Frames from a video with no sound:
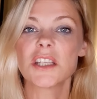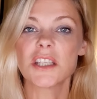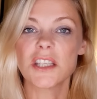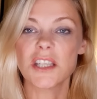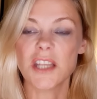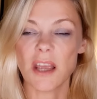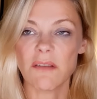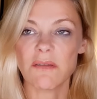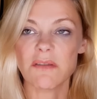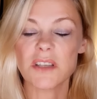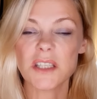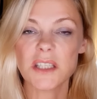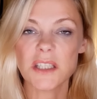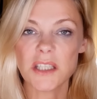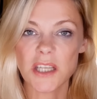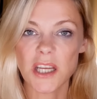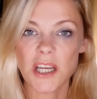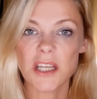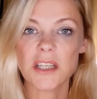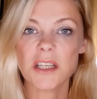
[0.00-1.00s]

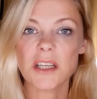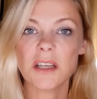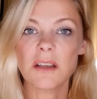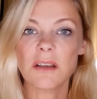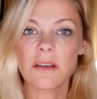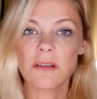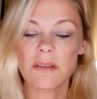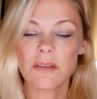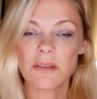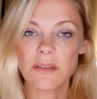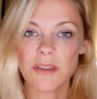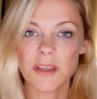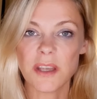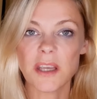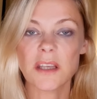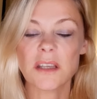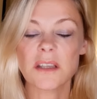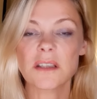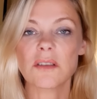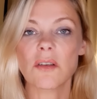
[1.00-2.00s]
devastating
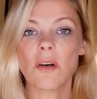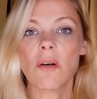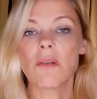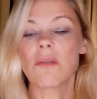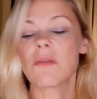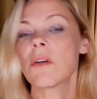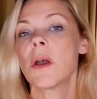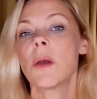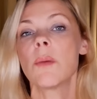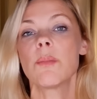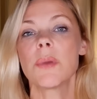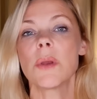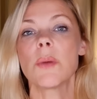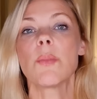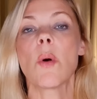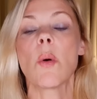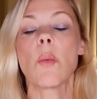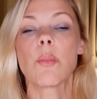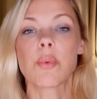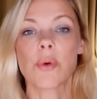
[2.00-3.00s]
things of
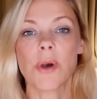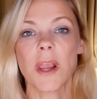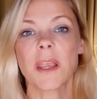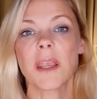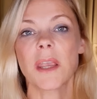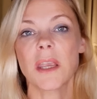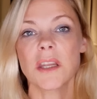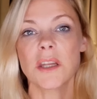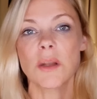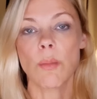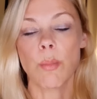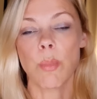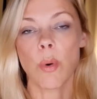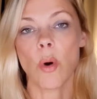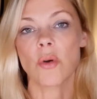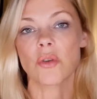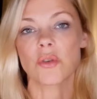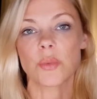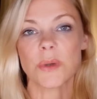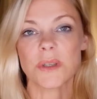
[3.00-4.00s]
people breaking the
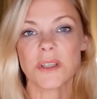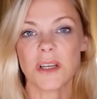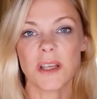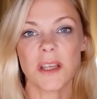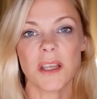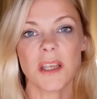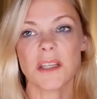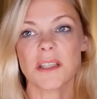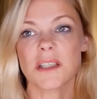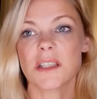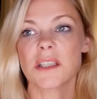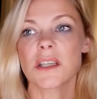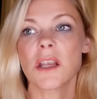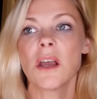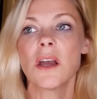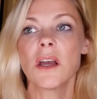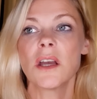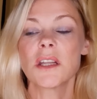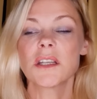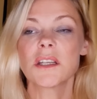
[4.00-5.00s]
bond with their kids,
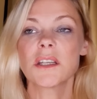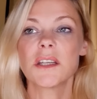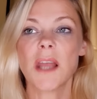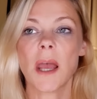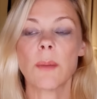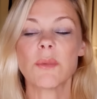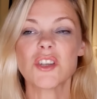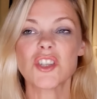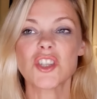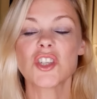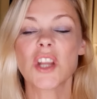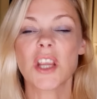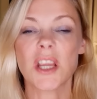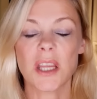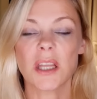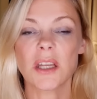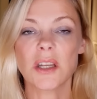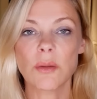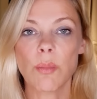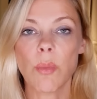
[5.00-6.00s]

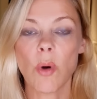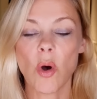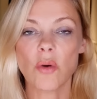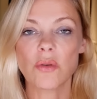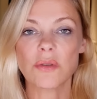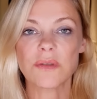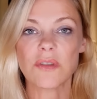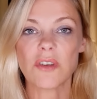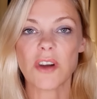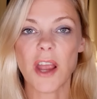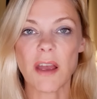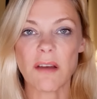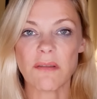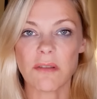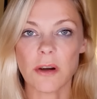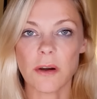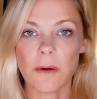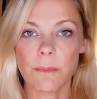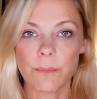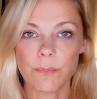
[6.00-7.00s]
damaging the bond
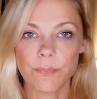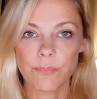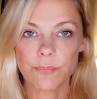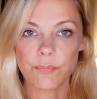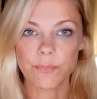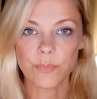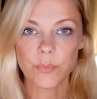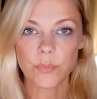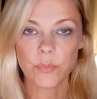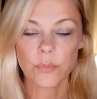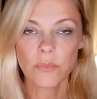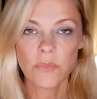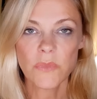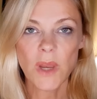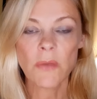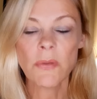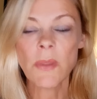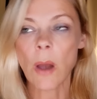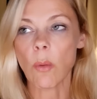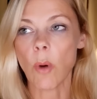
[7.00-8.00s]
forever.
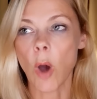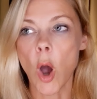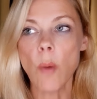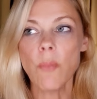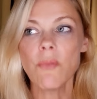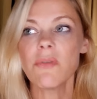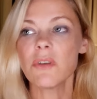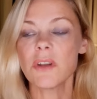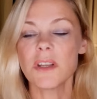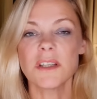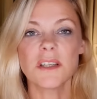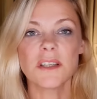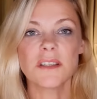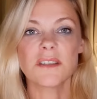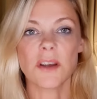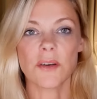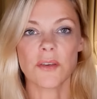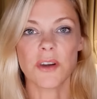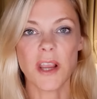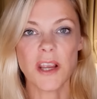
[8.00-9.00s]
Now, hopefully
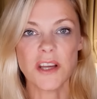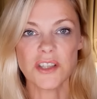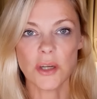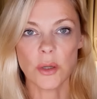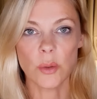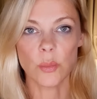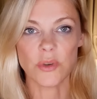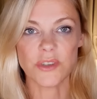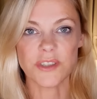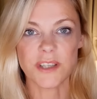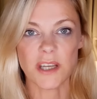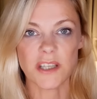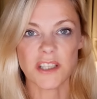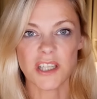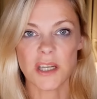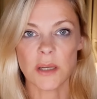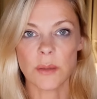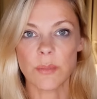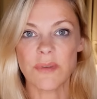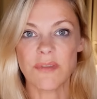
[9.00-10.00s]
deterioration will
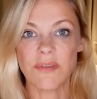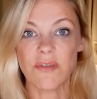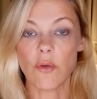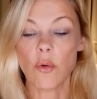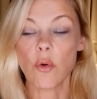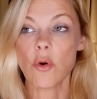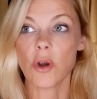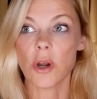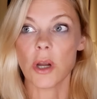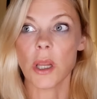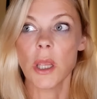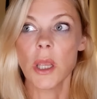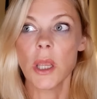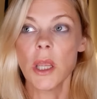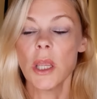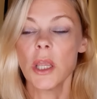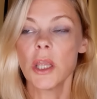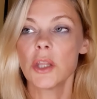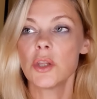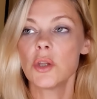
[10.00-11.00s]
set in before
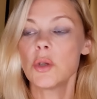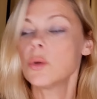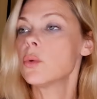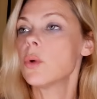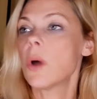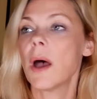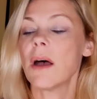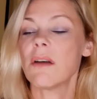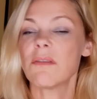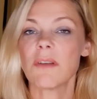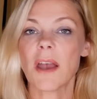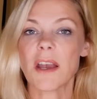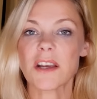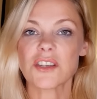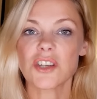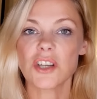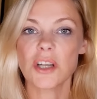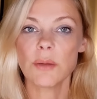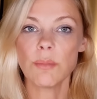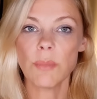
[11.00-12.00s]
you have
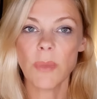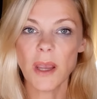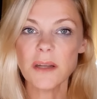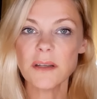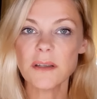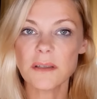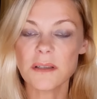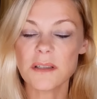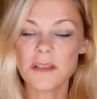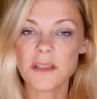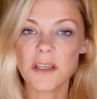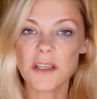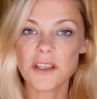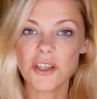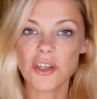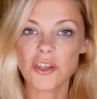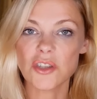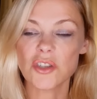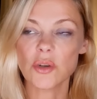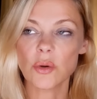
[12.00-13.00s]
actually made the
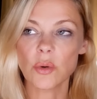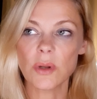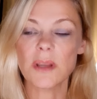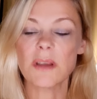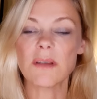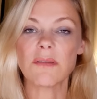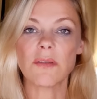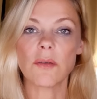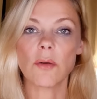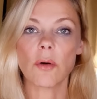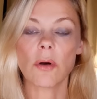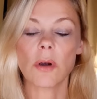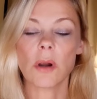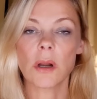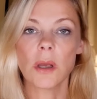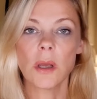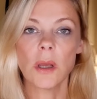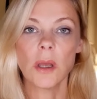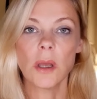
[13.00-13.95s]
decision to leave your